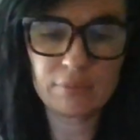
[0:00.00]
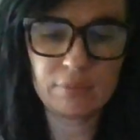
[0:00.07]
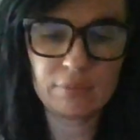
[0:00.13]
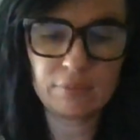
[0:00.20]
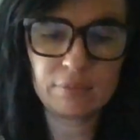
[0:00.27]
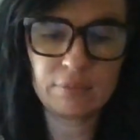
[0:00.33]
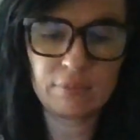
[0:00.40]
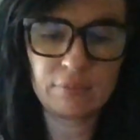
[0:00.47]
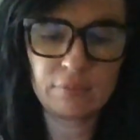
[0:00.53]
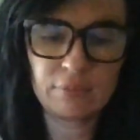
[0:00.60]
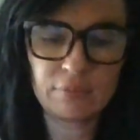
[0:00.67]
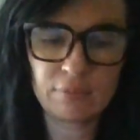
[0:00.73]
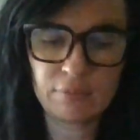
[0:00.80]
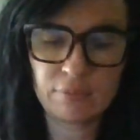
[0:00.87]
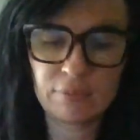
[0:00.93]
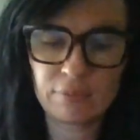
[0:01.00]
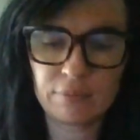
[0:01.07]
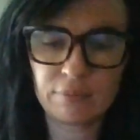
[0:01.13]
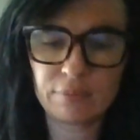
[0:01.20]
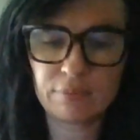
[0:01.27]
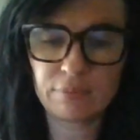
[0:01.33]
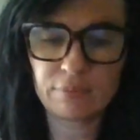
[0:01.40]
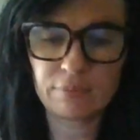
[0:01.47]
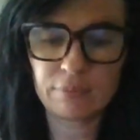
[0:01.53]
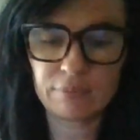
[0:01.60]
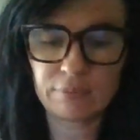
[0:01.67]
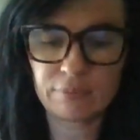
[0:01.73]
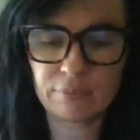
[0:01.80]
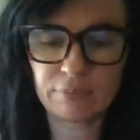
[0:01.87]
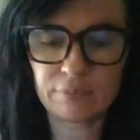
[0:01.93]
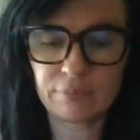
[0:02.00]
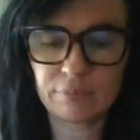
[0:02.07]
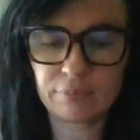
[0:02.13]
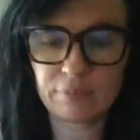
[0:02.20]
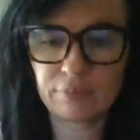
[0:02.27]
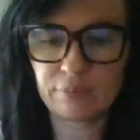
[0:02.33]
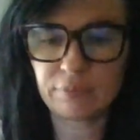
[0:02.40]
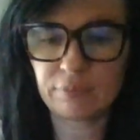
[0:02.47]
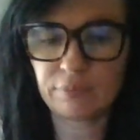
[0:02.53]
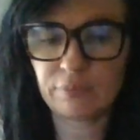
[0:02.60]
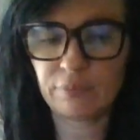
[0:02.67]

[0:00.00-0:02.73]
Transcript: (no one is talking)